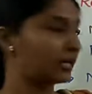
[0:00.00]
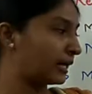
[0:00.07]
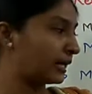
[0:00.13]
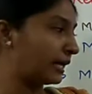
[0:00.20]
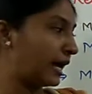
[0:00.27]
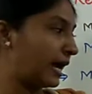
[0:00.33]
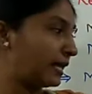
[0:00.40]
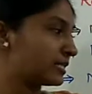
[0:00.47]

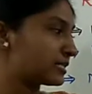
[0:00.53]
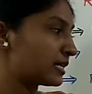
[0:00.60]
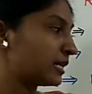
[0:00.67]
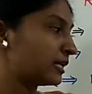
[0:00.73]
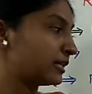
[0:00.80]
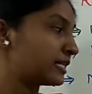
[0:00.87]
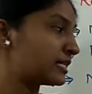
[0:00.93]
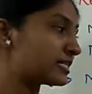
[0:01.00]
glands.
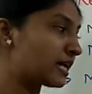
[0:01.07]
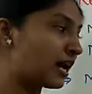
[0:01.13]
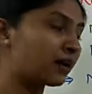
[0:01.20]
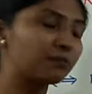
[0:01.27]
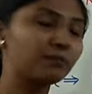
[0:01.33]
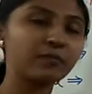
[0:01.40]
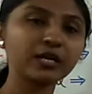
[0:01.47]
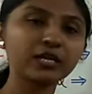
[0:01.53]
These are
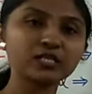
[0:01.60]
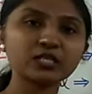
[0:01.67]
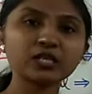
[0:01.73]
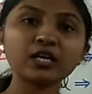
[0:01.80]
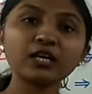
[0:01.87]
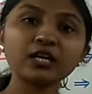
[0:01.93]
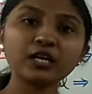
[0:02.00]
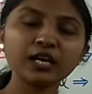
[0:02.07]
mixed
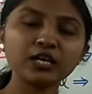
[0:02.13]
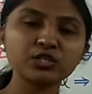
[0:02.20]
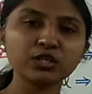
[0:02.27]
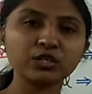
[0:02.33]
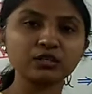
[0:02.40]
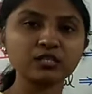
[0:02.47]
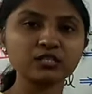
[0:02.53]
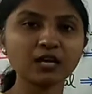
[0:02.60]
in
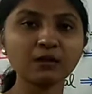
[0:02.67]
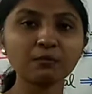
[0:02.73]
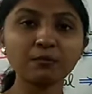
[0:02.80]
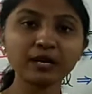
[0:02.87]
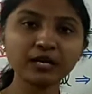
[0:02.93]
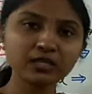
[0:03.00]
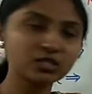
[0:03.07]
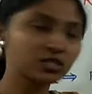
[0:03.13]
nature. These are
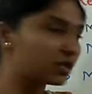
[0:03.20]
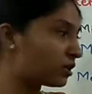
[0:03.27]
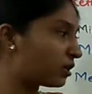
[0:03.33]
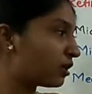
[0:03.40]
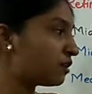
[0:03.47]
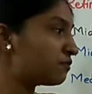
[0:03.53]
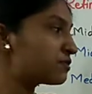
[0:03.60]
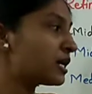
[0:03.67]
mixed
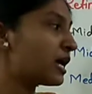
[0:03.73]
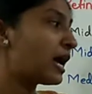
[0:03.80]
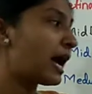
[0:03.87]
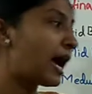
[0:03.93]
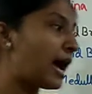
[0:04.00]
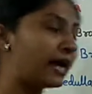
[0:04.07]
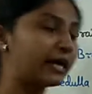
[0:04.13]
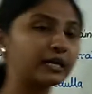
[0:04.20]
nerves
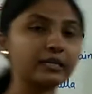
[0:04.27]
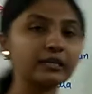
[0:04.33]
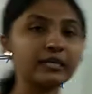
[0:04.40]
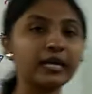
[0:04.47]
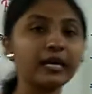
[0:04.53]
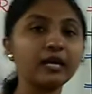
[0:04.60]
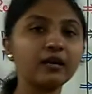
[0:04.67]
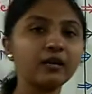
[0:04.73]
and
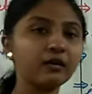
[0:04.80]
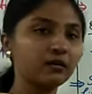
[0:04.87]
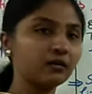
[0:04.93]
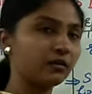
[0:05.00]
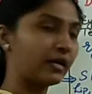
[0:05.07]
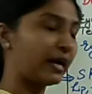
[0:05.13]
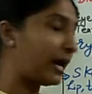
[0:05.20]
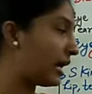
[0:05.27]
they
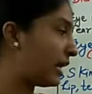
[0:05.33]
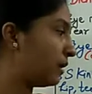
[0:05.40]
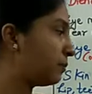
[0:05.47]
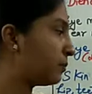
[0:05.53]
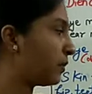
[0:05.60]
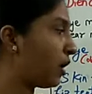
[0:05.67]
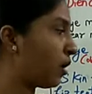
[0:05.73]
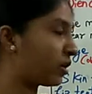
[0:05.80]

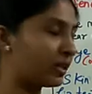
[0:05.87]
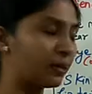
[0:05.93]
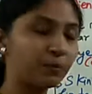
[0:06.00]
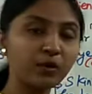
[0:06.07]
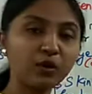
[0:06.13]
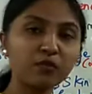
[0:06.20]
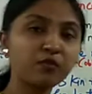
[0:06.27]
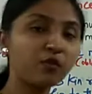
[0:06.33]
help or they
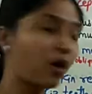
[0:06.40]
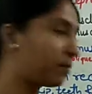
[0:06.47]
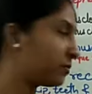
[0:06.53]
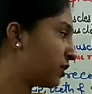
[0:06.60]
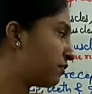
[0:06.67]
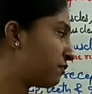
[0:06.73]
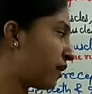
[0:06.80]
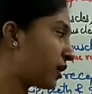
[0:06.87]
perform
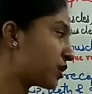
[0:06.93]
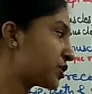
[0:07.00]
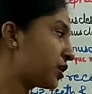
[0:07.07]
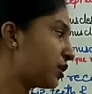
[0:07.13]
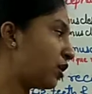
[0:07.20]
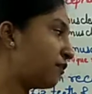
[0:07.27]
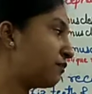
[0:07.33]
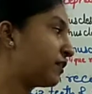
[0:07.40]
the
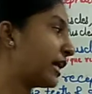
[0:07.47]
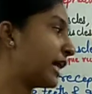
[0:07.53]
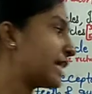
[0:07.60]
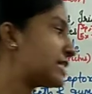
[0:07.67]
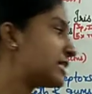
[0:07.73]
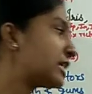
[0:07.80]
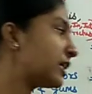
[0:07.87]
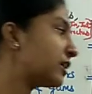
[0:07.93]
function of
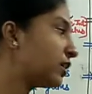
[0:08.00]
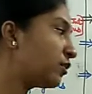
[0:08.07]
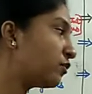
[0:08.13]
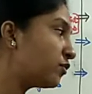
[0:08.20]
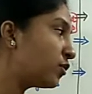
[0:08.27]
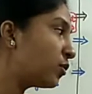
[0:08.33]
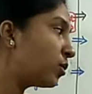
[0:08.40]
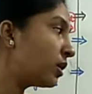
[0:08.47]
tasting the
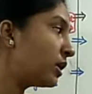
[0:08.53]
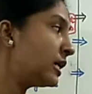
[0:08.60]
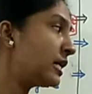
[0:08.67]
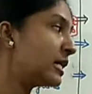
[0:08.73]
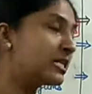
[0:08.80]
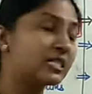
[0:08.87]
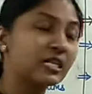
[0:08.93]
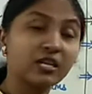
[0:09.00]
food,
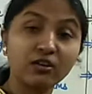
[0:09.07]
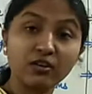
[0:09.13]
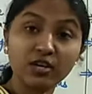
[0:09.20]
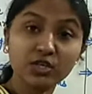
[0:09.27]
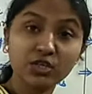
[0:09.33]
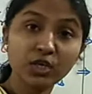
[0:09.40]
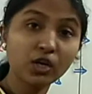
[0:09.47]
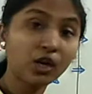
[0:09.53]

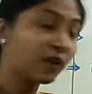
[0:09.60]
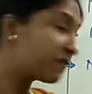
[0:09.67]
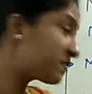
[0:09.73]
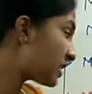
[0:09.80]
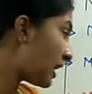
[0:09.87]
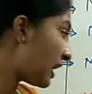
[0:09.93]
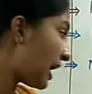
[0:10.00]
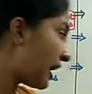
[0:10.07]
secretion of
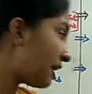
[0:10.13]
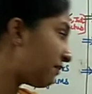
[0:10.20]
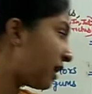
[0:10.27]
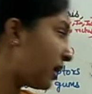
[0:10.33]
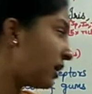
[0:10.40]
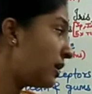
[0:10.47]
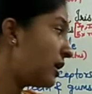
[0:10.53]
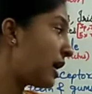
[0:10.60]

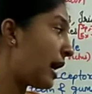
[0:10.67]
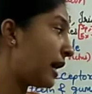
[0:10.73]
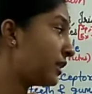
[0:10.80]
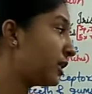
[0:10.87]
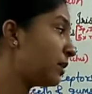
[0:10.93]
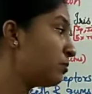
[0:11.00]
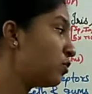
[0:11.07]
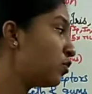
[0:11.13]
saliva
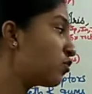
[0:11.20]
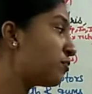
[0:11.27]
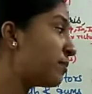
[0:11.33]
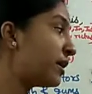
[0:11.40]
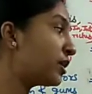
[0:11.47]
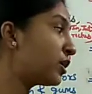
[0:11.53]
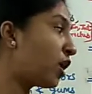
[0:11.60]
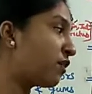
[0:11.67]
and the
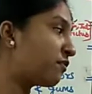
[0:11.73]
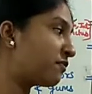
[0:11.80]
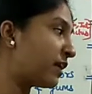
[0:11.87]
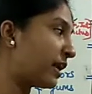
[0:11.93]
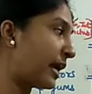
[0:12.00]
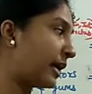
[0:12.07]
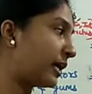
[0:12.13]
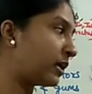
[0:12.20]
movement of
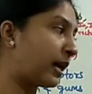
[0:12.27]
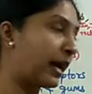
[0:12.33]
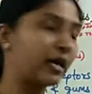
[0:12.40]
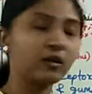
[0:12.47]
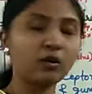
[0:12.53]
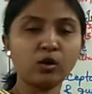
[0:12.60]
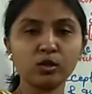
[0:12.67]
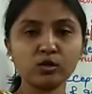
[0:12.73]
neck,
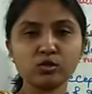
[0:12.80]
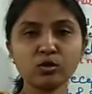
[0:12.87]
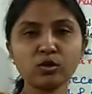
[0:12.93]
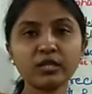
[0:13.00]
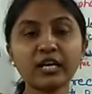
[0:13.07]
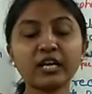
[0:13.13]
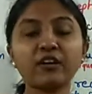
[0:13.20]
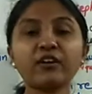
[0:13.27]
and also
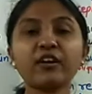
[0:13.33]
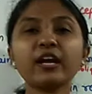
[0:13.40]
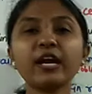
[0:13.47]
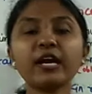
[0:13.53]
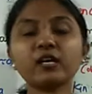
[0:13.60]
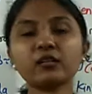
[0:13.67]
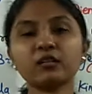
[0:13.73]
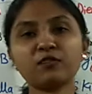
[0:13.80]
they
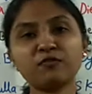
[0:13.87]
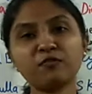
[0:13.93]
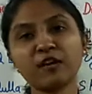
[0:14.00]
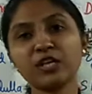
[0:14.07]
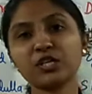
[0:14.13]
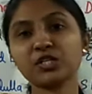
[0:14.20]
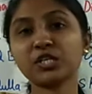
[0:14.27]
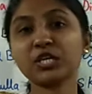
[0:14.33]
create the
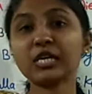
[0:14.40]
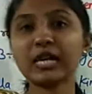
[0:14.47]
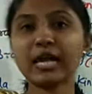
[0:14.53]
facial